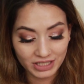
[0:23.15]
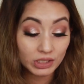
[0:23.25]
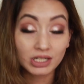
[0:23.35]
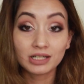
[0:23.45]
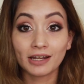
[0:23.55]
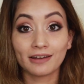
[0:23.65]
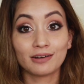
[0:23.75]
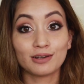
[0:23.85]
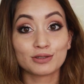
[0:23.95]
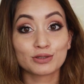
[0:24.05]
The
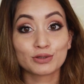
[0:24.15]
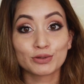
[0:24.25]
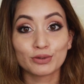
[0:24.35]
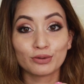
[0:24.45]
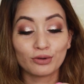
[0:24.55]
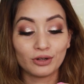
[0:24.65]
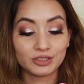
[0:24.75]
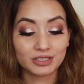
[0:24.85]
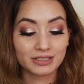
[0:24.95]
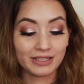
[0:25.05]
container is so
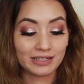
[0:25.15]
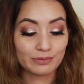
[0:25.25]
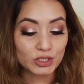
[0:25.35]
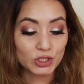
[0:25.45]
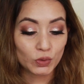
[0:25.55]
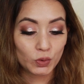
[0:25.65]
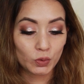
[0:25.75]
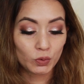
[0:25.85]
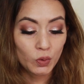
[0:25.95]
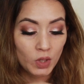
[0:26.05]
gorgeous. Like, let me show
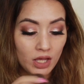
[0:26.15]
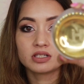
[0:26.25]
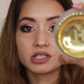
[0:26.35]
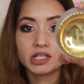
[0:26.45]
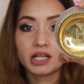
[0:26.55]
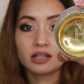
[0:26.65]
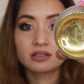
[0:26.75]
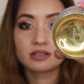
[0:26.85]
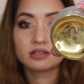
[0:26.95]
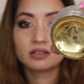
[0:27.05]
you. See, right
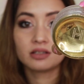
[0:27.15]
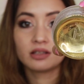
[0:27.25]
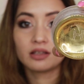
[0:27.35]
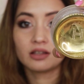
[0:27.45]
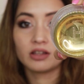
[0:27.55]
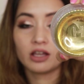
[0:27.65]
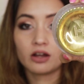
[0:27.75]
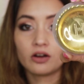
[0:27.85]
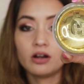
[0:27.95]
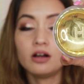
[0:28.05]

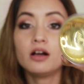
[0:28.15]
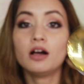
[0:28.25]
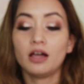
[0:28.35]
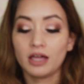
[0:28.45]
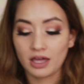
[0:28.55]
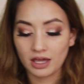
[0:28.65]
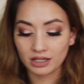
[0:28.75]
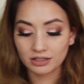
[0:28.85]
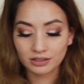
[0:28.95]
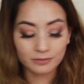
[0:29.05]
here,
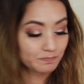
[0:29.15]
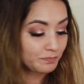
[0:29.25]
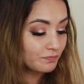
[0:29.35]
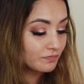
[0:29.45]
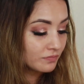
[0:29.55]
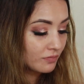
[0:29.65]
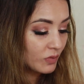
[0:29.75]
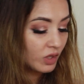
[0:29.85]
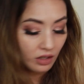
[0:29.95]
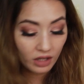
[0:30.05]
and
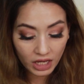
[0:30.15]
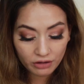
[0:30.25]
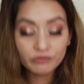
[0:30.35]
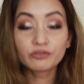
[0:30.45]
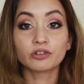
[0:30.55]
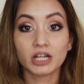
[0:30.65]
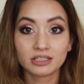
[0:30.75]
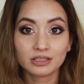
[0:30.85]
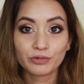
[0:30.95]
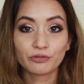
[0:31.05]
I've
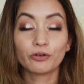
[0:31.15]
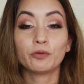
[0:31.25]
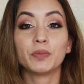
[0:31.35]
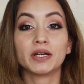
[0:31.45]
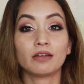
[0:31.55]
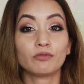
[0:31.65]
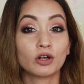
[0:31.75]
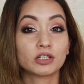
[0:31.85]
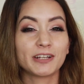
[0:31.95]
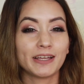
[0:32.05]
tried it before, but I've
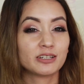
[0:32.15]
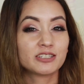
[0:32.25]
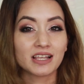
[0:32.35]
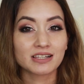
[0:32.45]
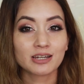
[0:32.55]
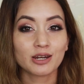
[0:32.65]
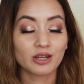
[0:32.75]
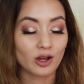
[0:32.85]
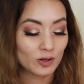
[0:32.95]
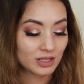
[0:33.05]
not tested it
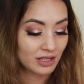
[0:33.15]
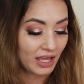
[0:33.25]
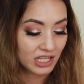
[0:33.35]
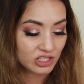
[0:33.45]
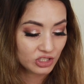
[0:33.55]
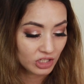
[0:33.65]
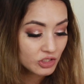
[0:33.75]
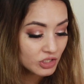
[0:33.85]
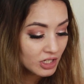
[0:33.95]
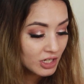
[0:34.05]
all as
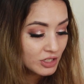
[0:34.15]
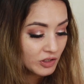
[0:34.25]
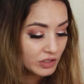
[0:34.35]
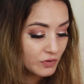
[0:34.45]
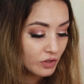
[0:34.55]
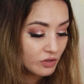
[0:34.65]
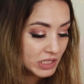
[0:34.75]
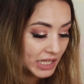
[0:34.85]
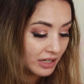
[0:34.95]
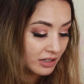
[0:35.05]
such. So this video
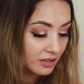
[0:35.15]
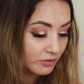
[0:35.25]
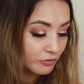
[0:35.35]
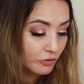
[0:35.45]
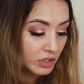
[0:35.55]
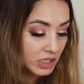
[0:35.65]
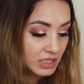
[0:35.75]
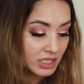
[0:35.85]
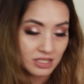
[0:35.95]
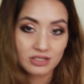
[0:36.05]
is like a
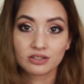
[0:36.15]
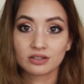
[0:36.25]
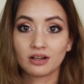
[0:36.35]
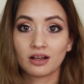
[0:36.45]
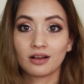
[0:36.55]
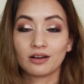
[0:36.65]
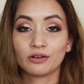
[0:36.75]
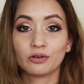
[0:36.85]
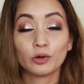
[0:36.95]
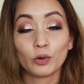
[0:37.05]
full test.
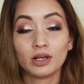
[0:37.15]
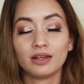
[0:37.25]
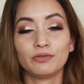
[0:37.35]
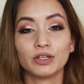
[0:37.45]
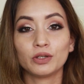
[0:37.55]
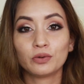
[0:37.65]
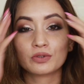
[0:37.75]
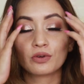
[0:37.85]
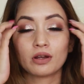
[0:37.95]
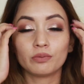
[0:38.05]
Whole video
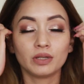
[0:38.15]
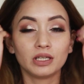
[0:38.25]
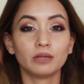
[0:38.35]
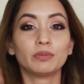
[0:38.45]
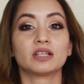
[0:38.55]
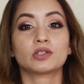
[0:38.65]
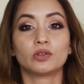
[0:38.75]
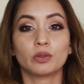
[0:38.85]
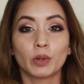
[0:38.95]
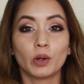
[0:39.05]
is gonna be based
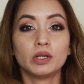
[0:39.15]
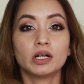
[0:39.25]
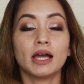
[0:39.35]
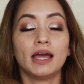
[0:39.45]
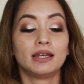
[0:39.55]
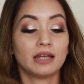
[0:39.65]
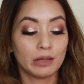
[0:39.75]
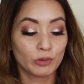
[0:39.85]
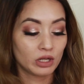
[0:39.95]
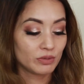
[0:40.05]
on the powder, and
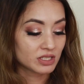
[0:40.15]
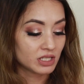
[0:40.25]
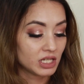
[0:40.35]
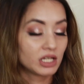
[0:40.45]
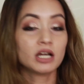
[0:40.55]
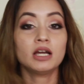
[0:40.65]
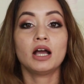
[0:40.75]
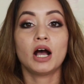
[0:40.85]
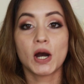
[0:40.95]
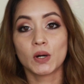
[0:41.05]
I'm gonna be seeing
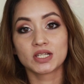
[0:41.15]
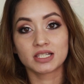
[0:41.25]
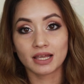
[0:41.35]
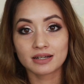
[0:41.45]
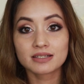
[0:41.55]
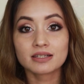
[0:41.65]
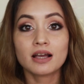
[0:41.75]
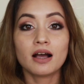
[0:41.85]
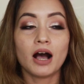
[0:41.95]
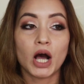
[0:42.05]
how it sets,
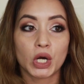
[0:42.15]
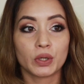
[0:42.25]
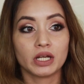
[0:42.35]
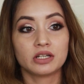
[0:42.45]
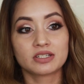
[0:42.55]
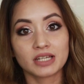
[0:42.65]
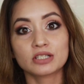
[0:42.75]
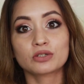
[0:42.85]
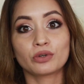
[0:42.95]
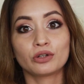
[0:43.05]
how it
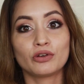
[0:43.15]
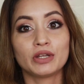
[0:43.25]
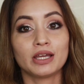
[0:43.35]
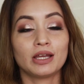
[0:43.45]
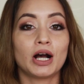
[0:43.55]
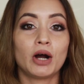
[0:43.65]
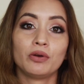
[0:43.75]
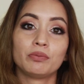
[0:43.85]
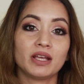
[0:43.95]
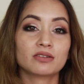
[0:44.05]
stays throughout the day, how
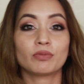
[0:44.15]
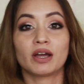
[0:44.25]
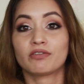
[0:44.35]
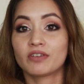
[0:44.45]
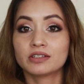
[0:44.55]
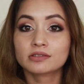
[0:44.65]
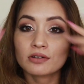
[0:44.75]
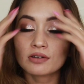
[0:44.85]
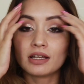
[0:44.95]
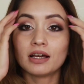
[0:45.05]
it makes my face
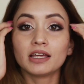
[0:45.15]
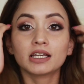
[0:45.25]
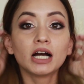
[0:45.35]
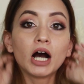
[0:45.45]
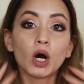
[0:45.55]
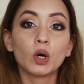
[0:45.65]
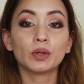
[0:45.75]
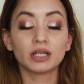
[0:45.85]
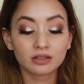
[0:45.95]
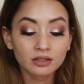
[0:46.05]
look like, how
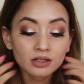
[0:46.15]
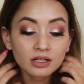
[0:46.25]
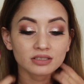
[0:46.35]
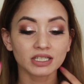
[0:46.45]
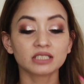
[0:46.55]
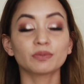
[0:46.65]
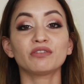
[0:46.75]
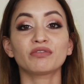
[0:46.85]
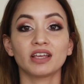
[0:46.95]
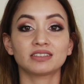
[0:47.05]
it sets
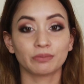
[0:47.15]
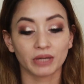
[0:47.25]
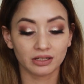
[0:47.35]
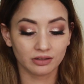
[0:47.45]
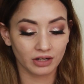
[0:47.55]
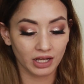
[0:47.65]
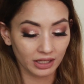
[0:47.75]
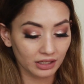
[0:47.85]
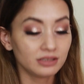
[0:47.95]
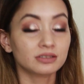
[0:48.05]
my face and my under
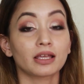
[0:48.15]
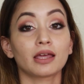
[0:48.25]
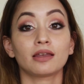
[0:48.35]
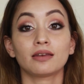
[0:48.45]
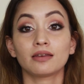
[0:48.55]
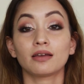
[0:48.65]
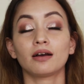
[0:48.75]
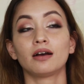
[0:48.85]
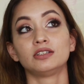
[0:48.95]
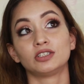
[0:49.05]
eyes, and
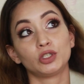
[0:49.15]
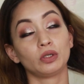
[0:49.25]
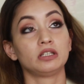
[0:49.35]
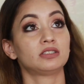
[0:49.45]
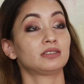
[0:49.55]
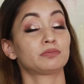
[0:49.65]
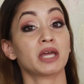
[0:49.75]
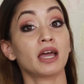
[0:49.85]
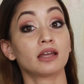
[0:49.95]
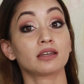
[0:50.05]
is it dewy, is it
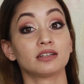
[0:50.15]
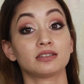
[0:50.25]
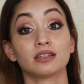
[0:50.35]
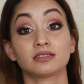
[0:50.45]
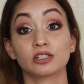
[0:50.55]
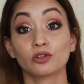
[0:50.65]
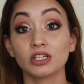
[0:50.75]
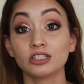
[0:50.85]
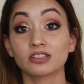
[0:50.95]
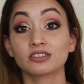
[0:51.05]
matte, does it
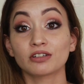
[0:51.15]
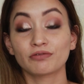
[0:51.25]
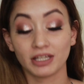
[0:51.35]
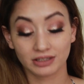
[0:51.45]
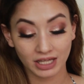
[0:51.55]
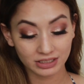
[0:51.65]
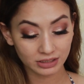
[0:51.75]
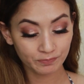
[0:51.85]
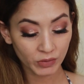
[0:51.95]
crease and stuff like that.